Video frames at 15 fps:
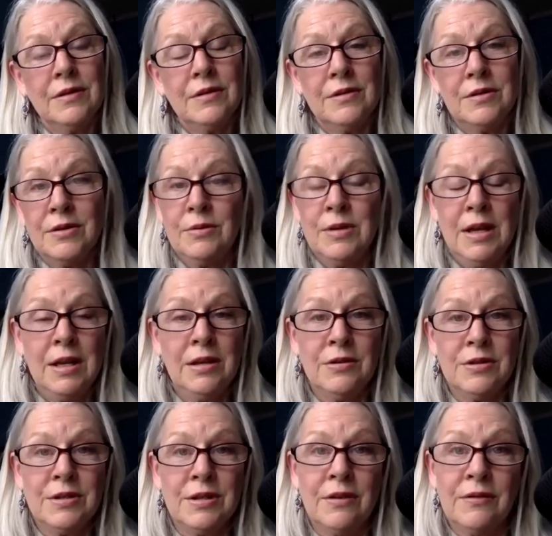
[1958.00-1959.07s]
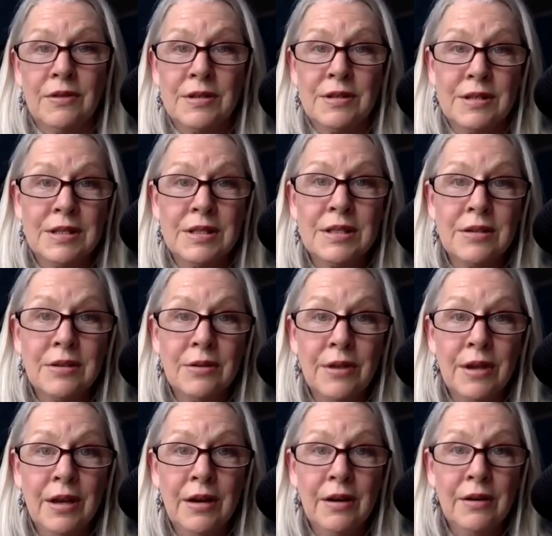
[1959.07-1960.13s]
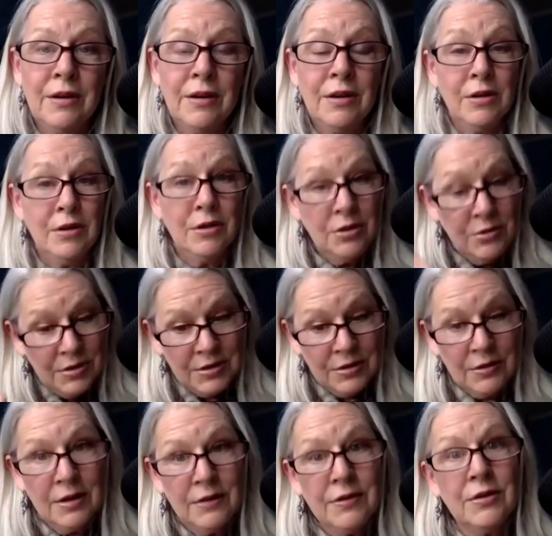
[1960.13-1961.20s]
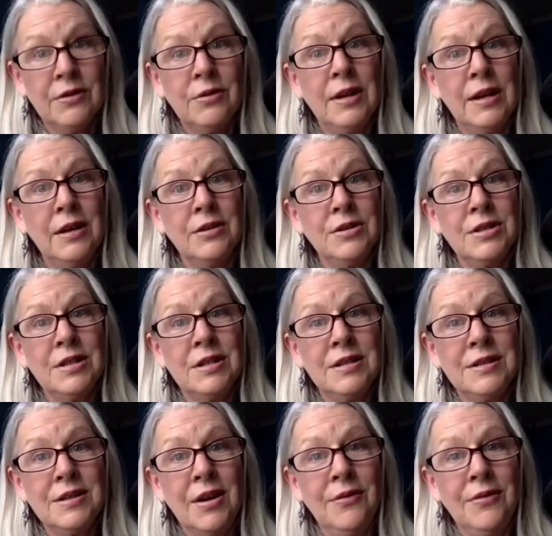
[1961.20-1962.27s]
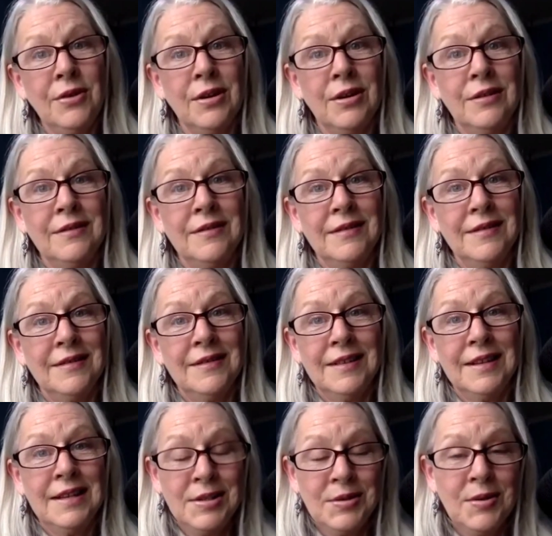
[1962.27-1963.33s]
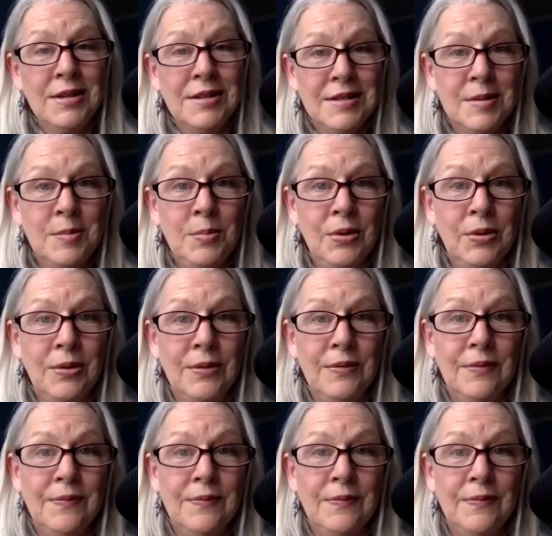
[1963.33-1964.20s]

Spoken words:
Don't hate yourself because it's still there. You still have other layers to discover. It's quite simple.